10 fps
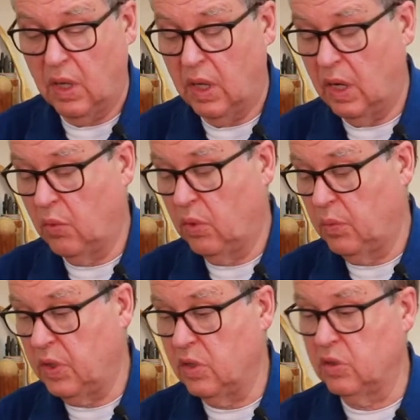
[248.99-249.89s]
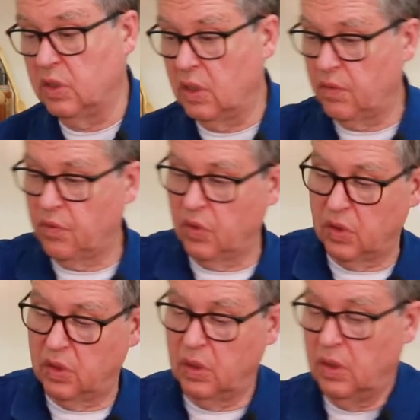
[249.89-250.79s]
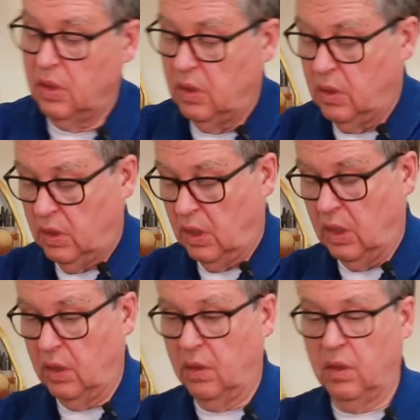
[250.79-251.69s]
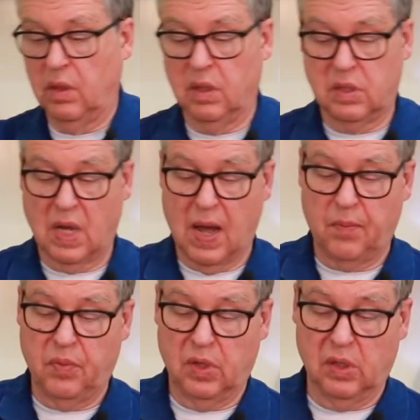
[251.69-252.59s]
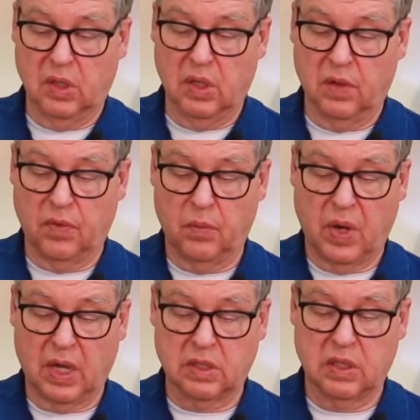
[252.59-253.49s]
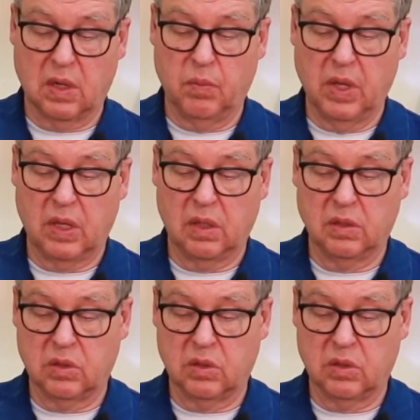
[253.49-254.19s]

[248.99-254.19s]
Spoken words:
and I will be using it for the lid of a box that I'm making,